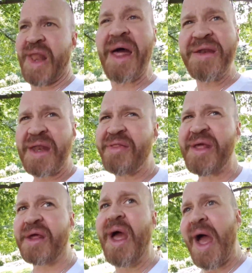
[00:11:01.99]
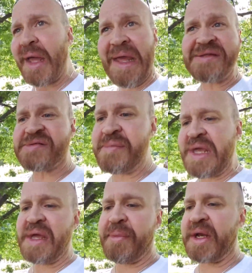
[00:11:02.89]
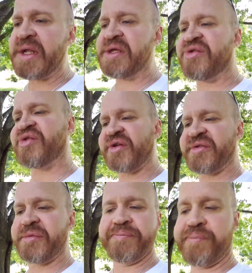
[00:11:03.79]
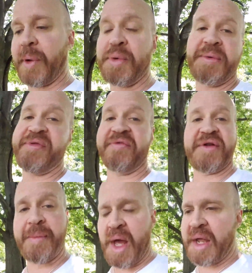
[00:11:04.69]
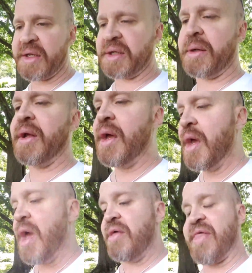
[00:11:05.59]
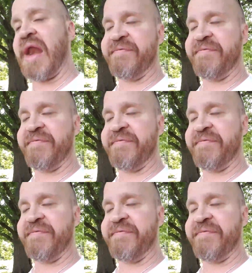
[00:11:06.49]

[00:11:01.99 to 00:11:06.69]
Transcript: Not anything against me, but he's just put himself in a bind, and that